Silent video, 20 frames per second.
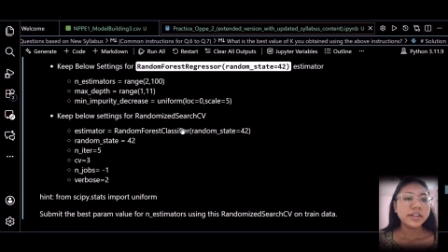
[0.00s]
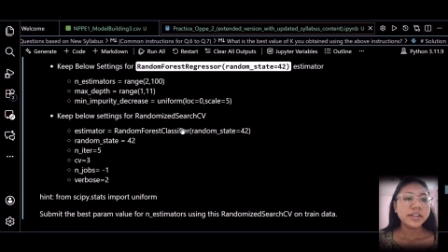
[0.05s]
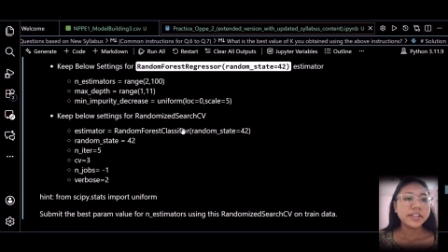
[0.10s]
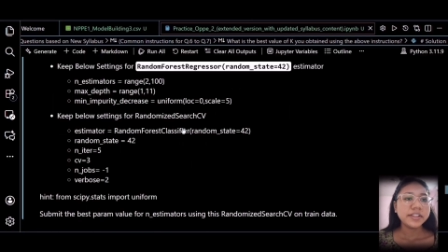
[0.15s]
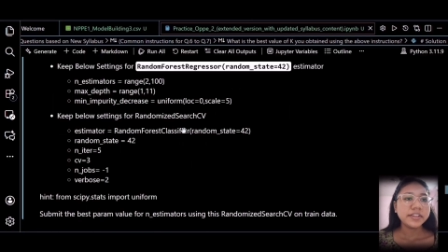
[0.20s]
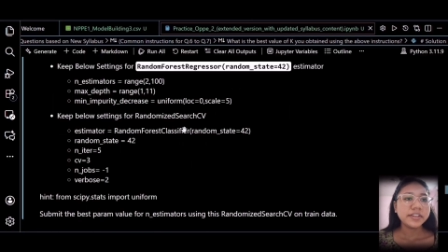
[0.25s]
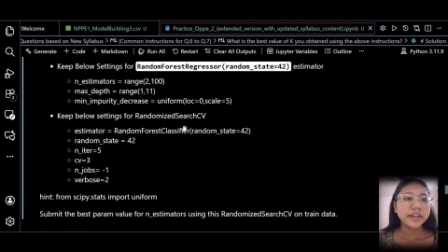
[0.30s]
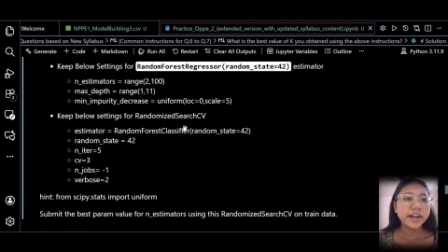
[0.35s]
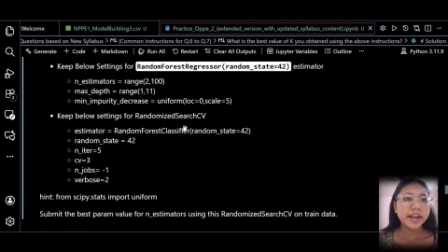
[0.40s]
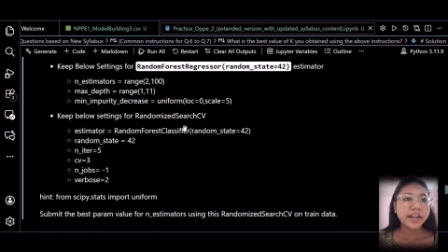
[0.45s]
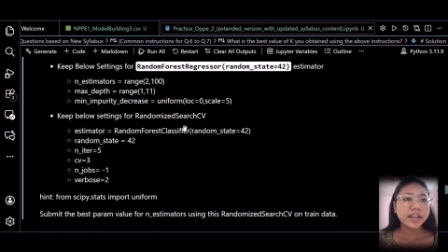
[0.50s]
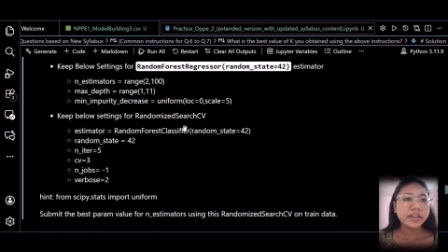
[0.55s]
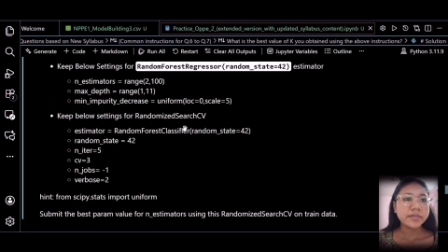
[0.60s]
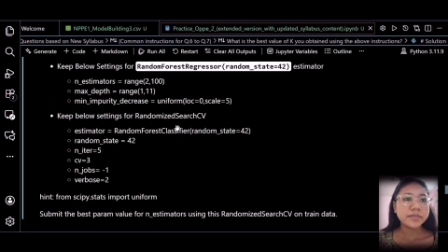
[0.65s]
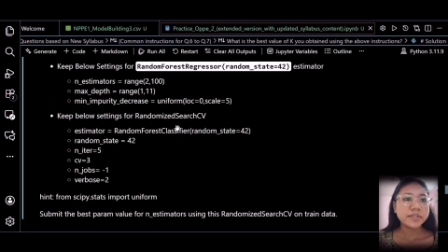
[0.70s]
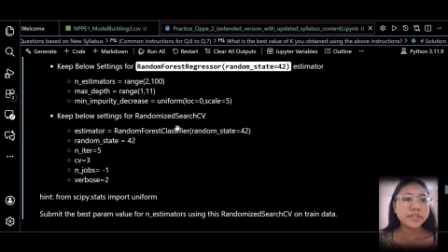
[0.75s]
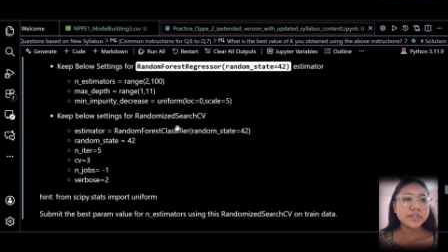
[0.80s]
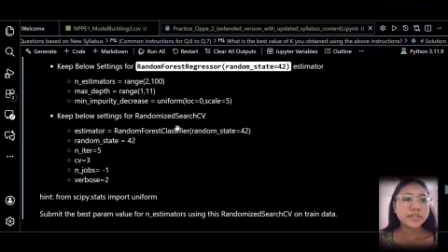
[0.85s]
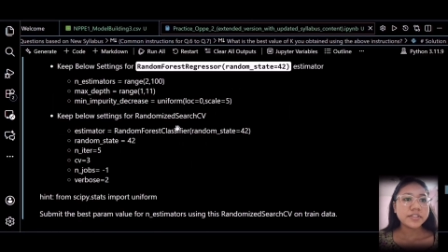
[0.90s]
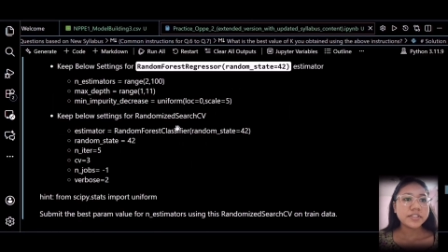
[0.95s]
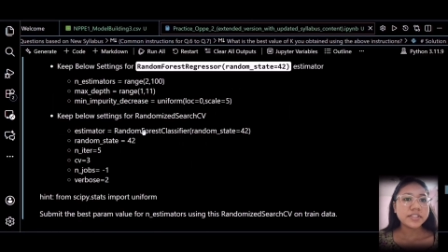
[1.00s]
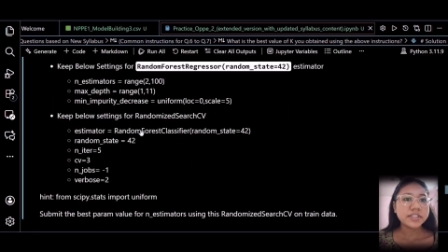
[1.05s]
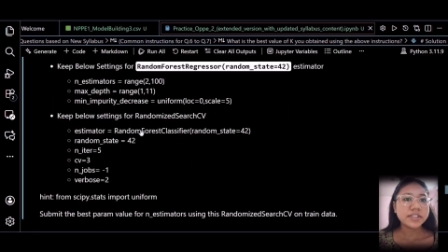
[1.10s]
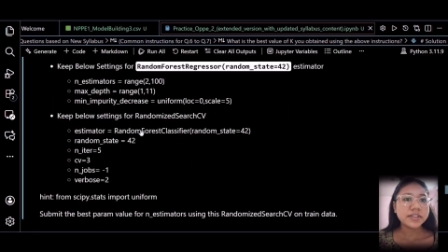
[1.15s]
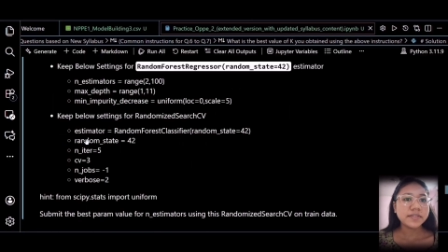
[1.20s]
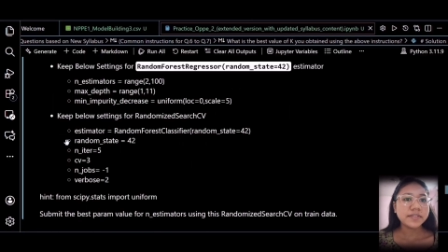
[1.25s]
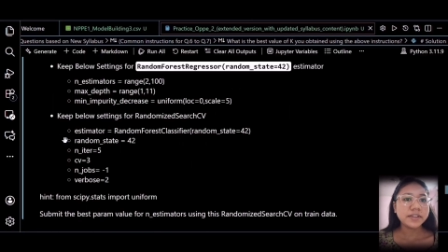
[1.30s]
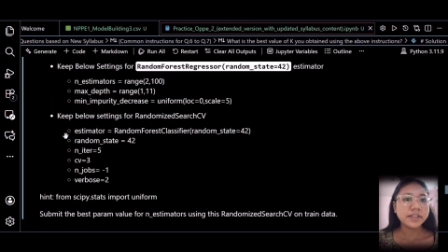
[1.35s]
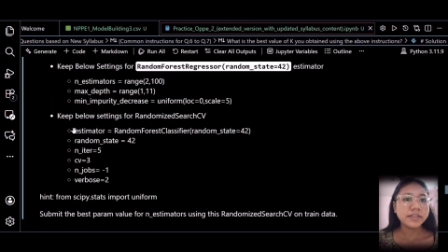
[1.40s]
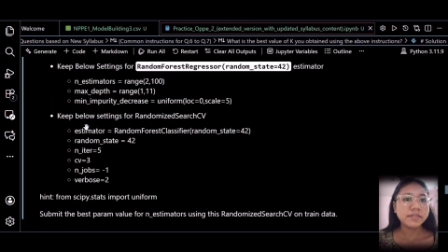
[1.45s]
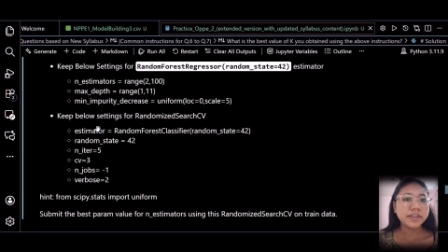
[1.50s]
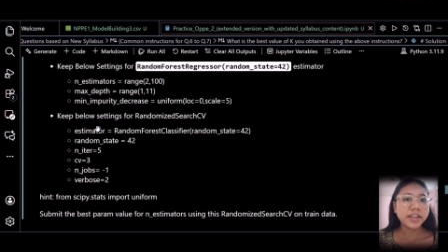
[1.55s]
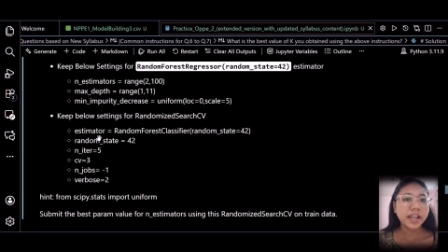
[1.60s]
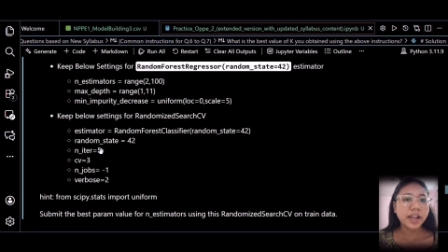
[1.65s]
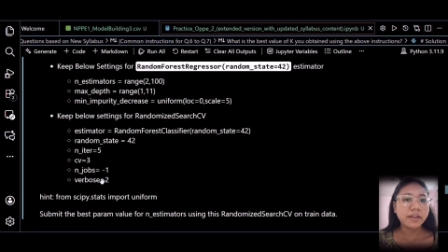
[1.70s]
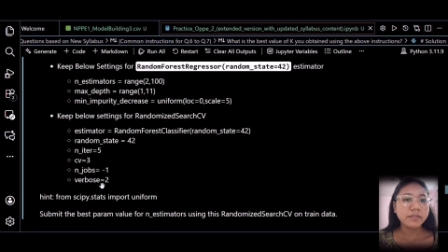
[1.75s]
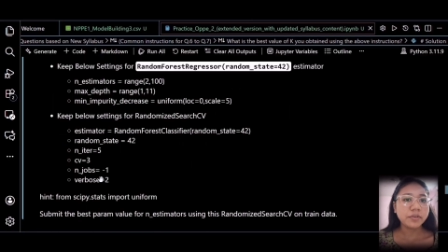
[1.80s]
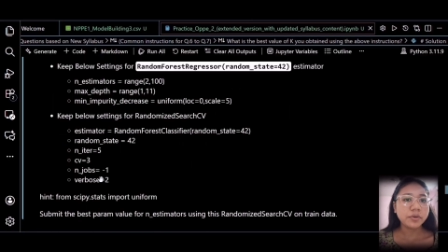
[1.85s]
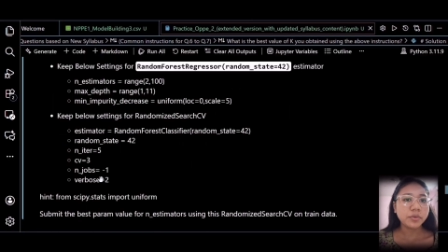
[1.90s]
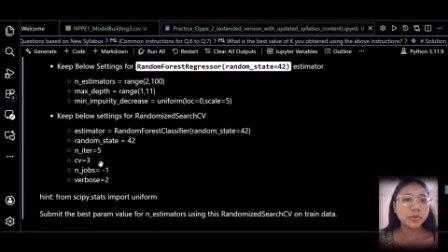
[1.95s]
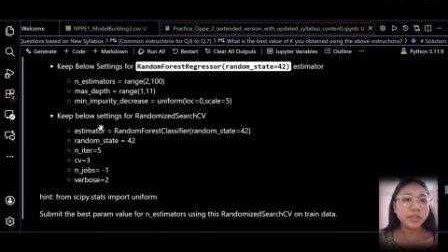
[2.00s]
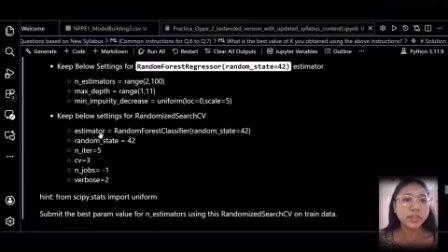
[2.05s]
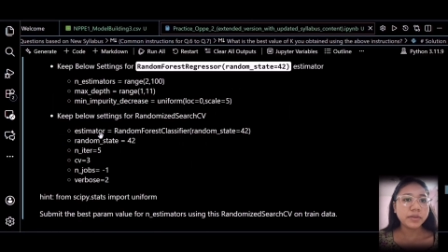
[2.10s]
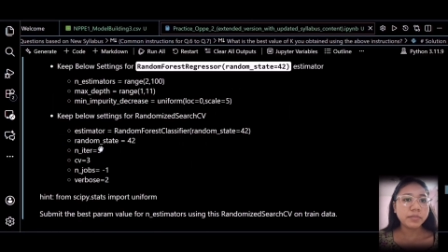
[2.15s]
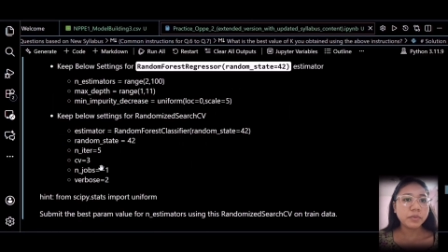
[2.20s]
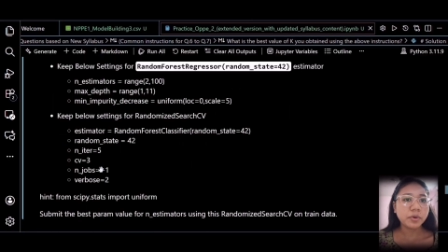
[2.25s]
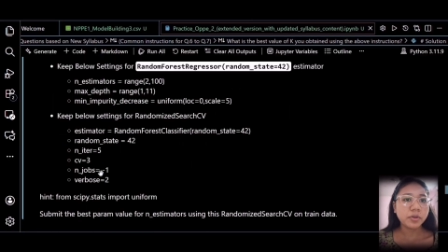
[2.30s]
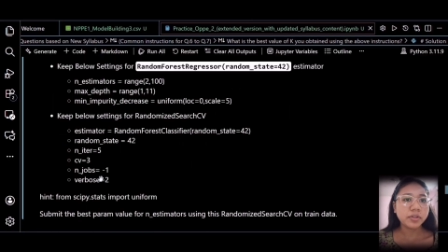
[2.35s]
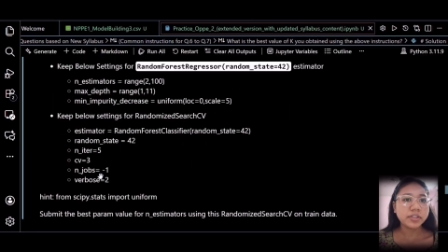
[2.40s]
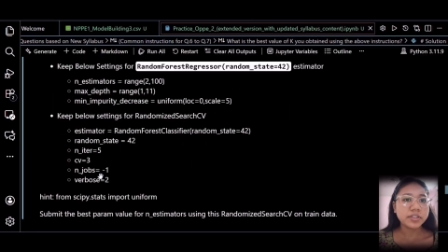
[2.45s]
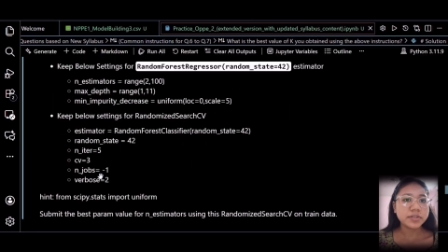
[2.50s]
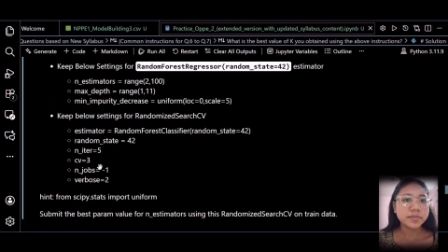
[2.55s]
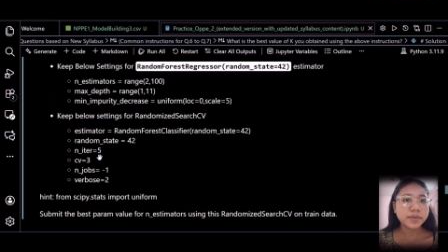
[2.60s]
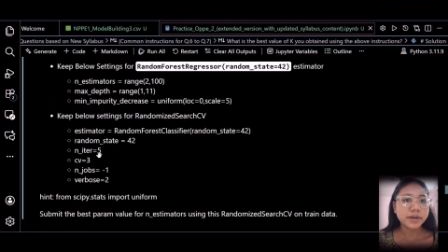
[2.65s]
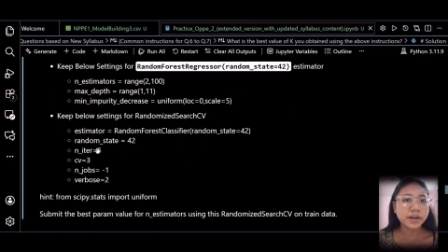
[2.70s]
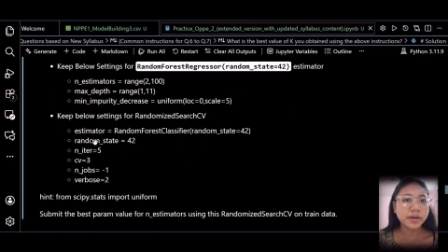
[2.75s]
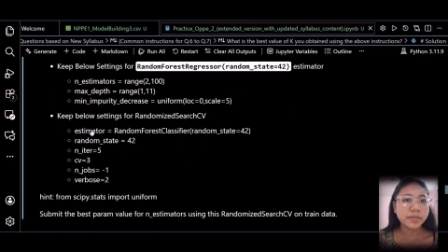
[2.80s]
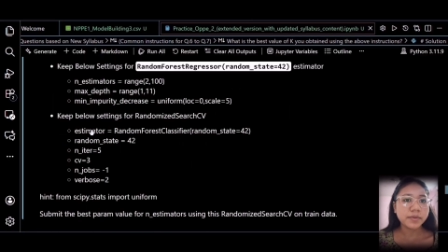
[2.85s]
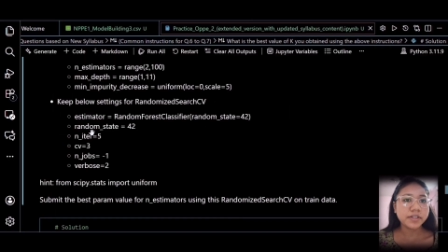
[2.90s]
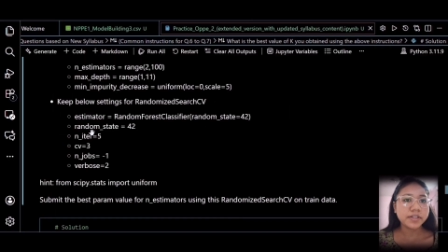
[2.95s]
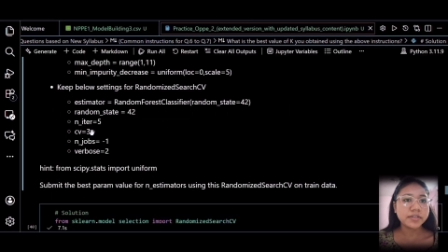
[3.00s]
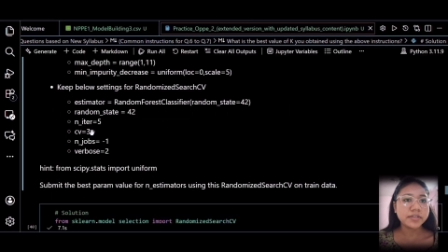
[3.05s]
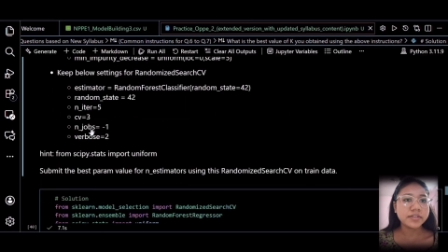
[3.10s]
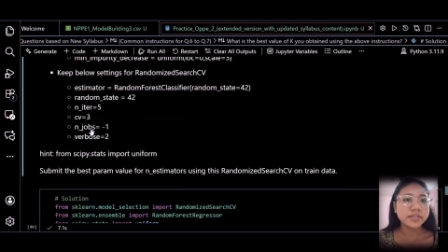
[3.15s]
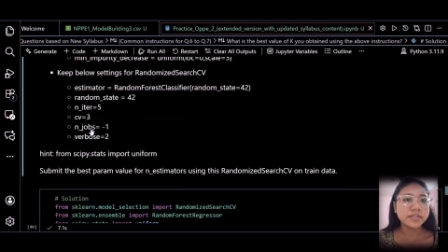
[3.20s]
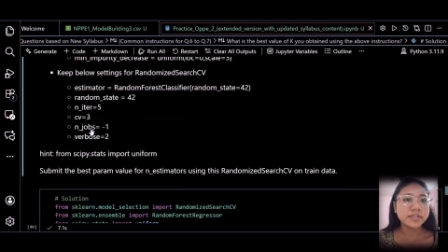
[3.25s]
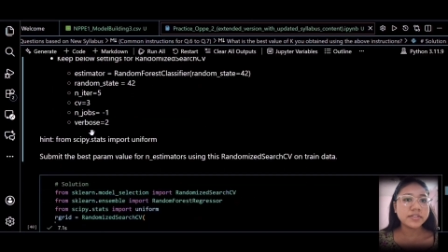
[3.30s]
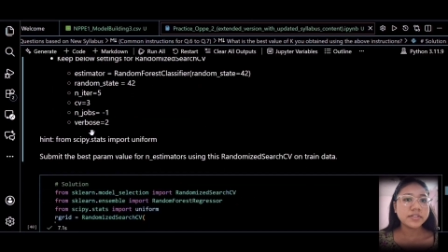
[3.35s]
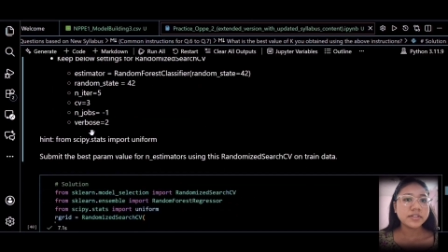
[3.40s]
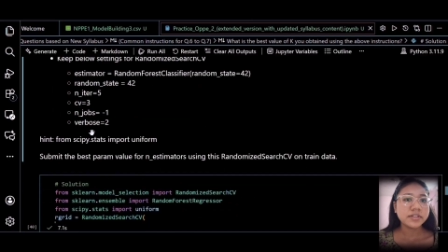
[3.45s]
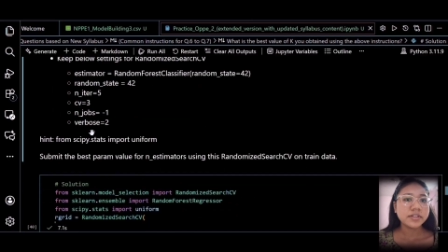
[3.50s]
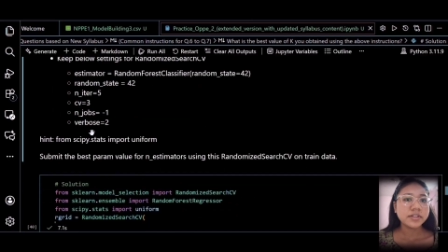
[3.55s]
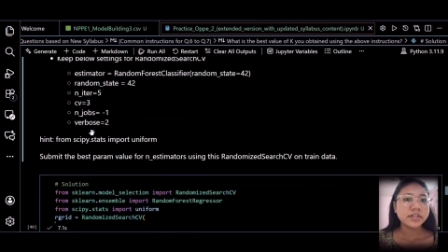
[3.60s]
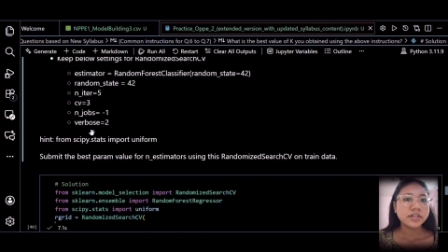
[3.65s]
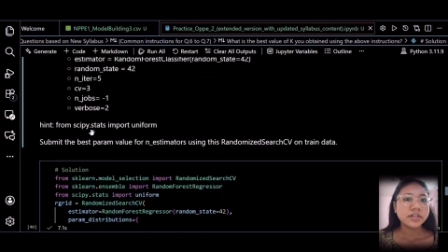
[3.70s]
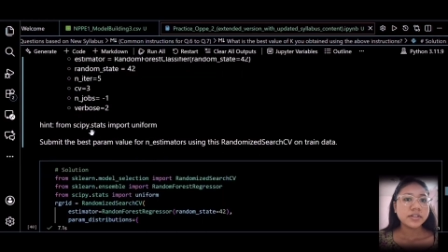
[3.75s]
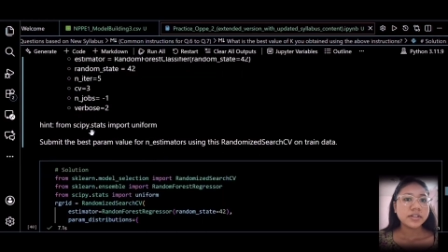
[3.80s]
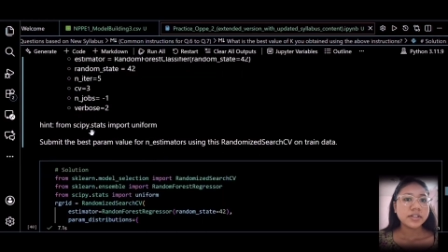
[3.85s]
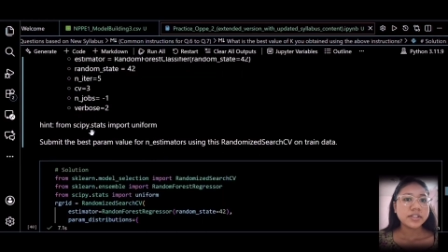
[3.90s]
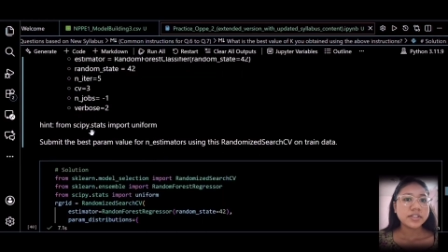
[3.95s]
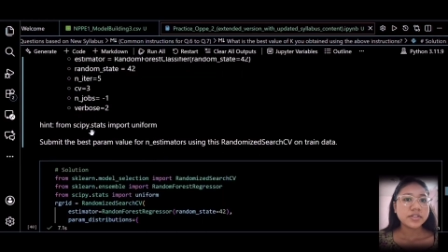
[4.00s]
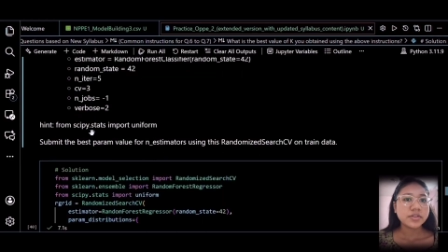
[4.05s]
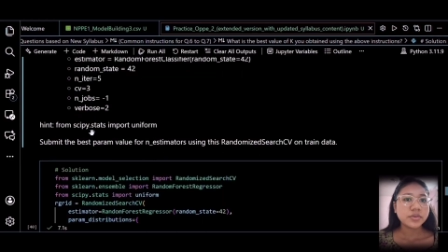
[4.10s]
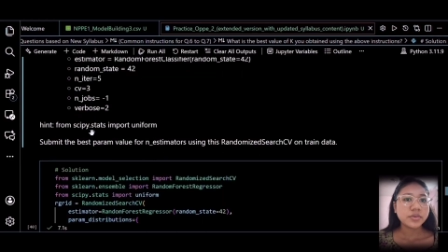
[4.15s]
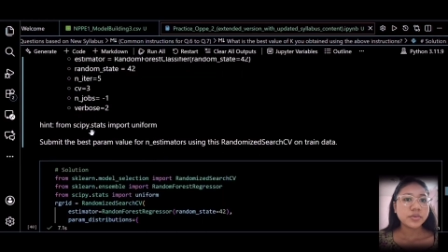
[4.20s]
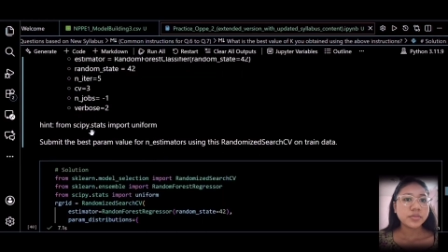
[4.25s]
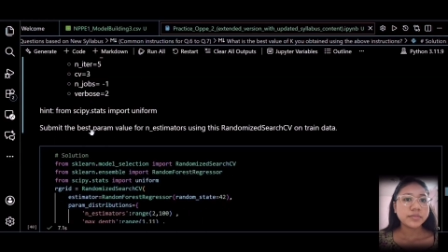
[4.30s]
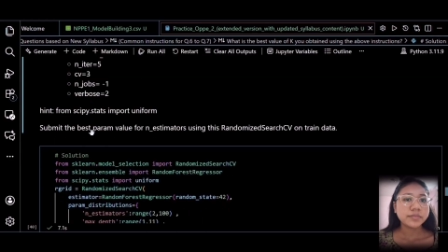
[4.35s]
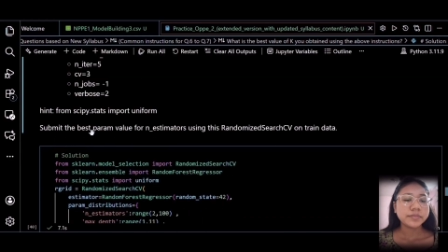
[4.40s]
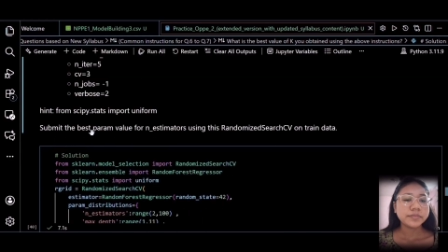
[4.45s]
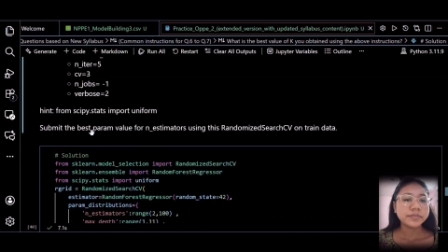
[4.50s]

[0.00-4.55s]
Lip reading: In the random search CV, we have to keep all these parameters. Let's go.